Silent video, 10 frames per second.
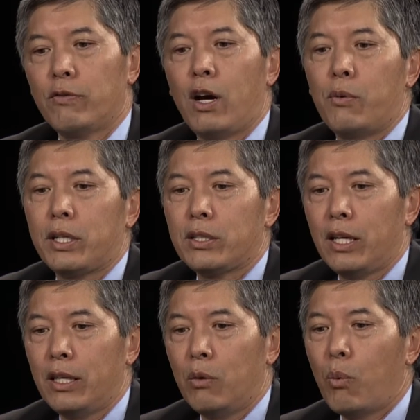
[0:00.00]
of all, I want to
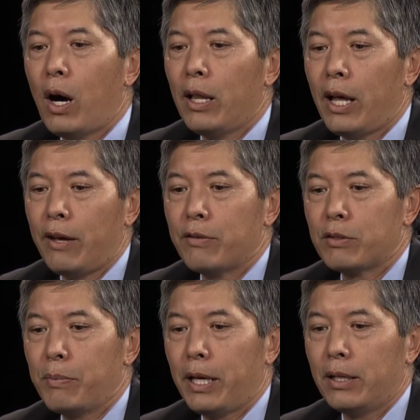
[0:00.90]
say that while I have
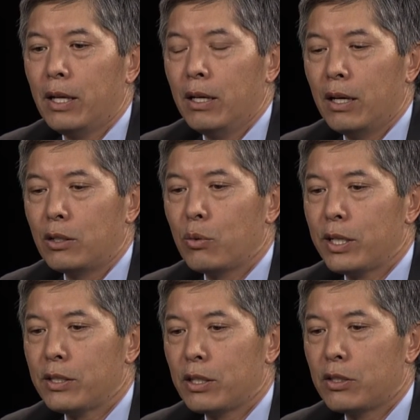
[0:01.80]
spent uh,
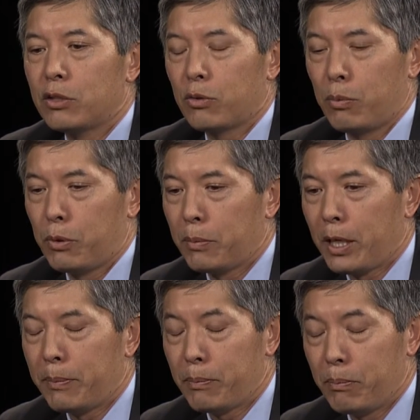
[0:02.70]
26 years with the
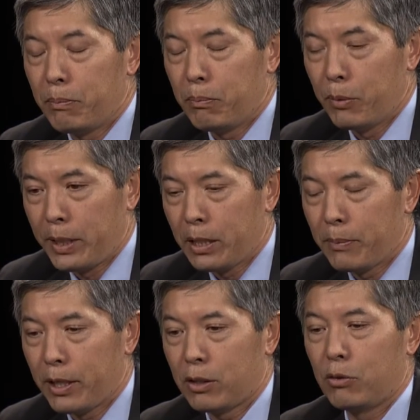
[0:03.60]
Permanent, Permanente
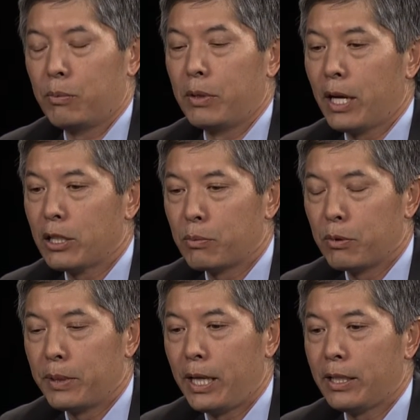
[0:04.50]
Medical Group and Kaiser
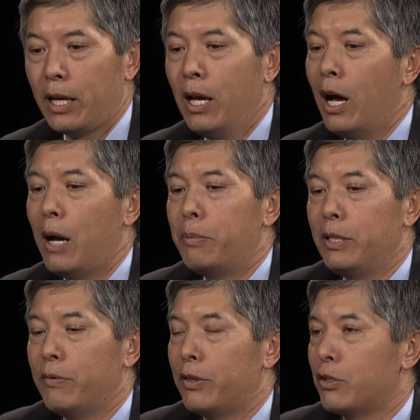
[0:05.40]
Permanente, I
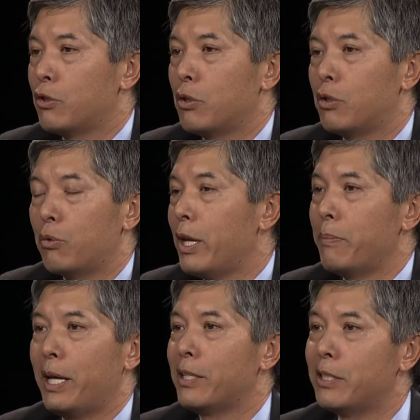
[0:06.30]
believe that there's
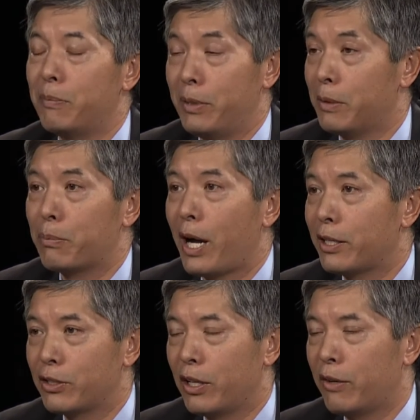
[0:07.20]
great medicine being practiced